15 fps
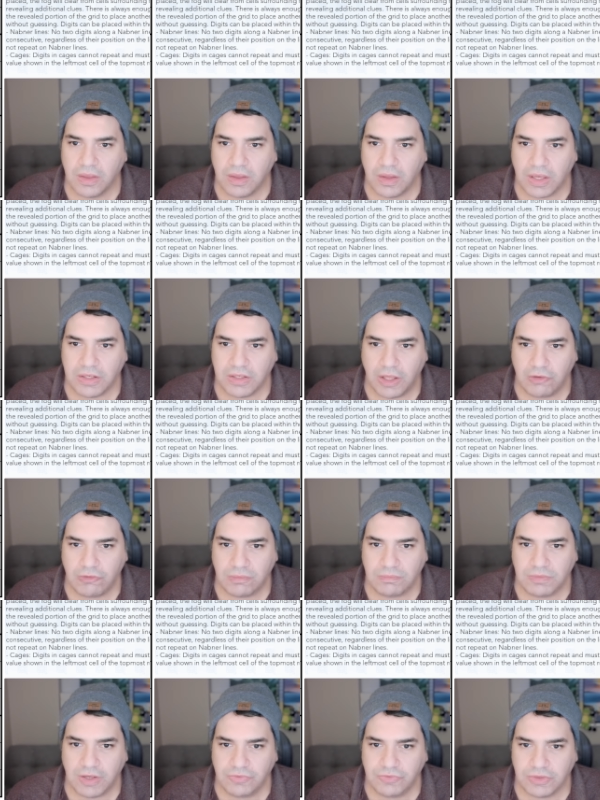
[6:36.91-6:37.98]
And now I'm
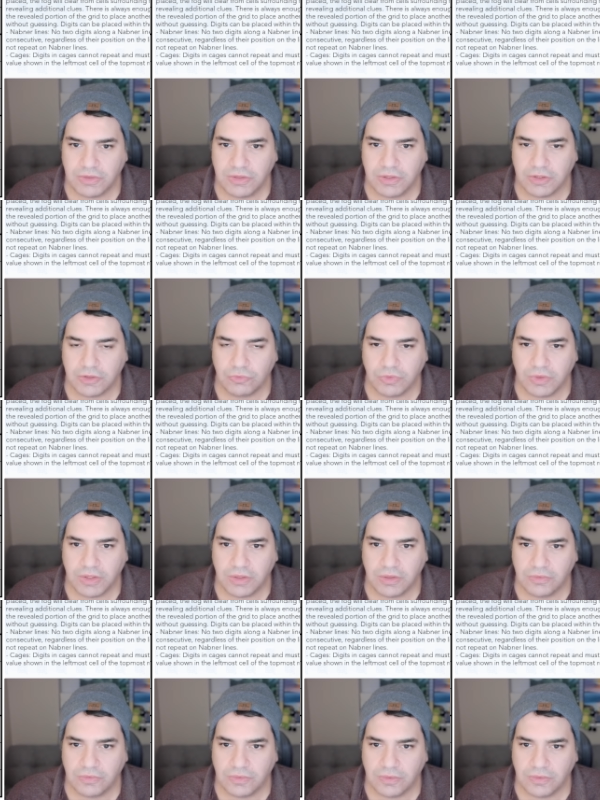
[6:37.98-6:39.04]
left in here
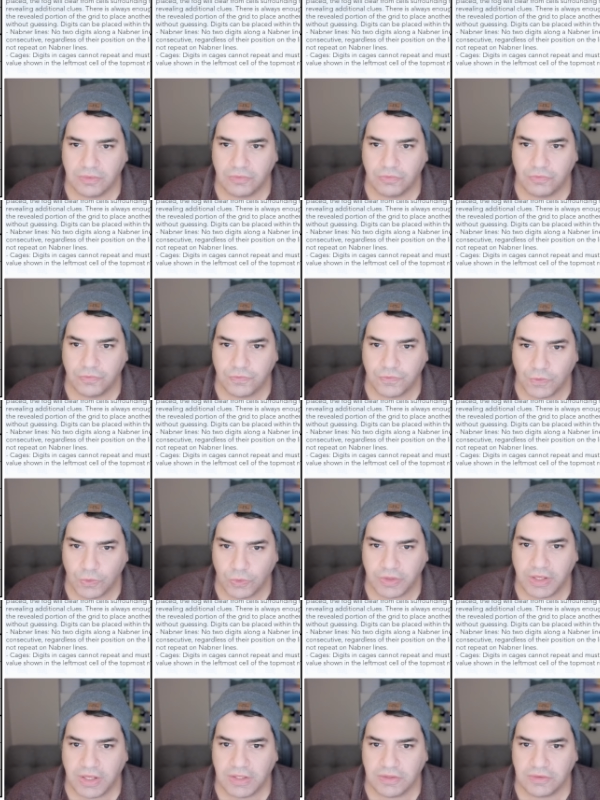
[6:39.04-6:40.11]
with 4,
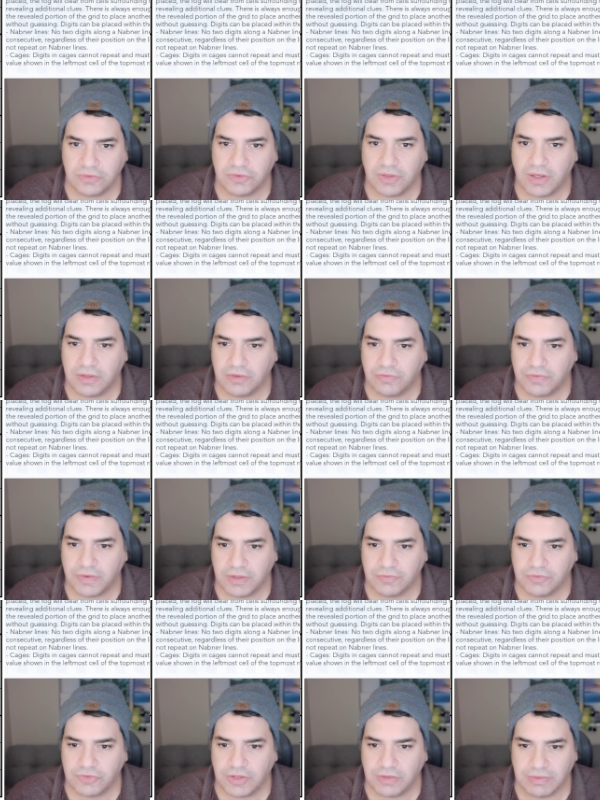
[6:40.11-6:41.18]
8, and 5,
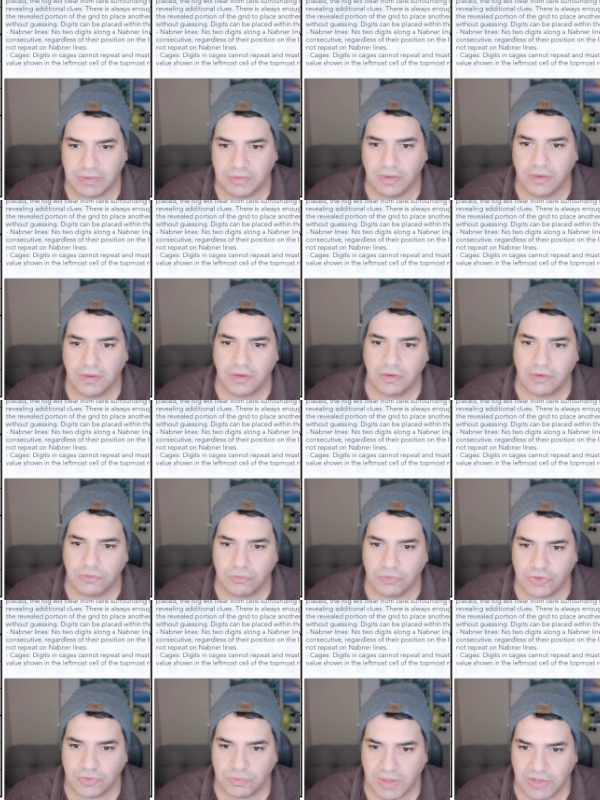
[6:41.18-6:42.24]
7,
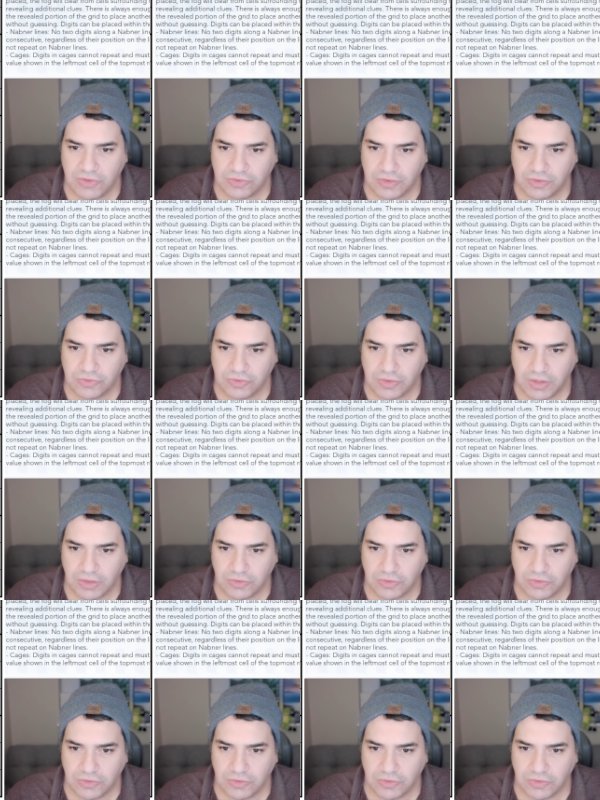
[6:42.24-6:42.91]
which makes this a